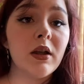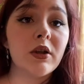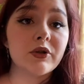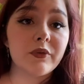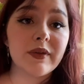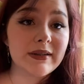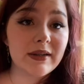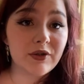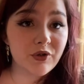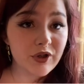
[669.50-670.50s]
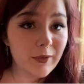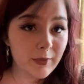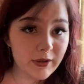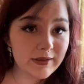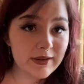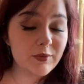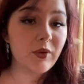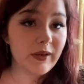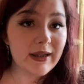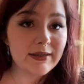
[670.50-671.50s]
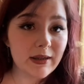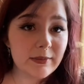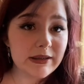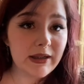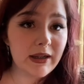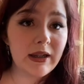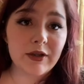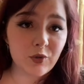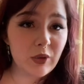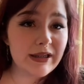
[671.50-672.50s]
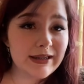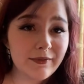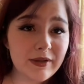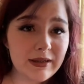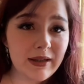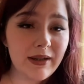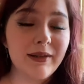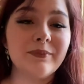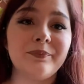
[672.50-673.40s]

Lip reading: So if it says your shop policies were last updated in 2017,